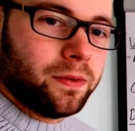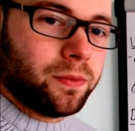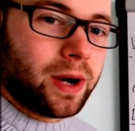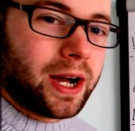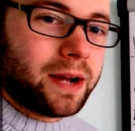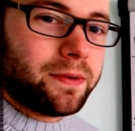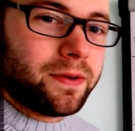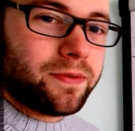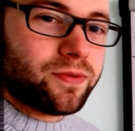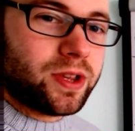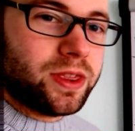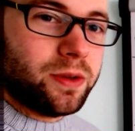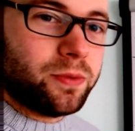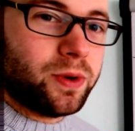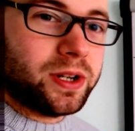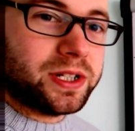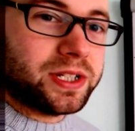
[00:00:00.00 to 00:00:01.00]
why we've written
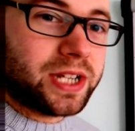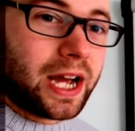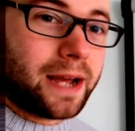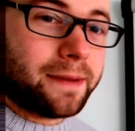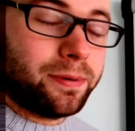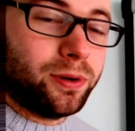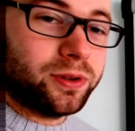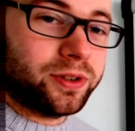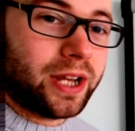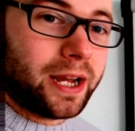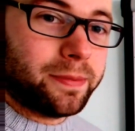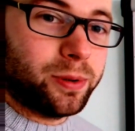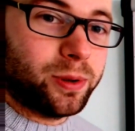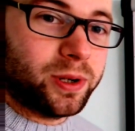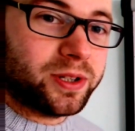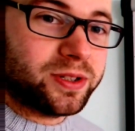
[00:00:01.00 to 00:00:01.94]
the word dipole-dipole.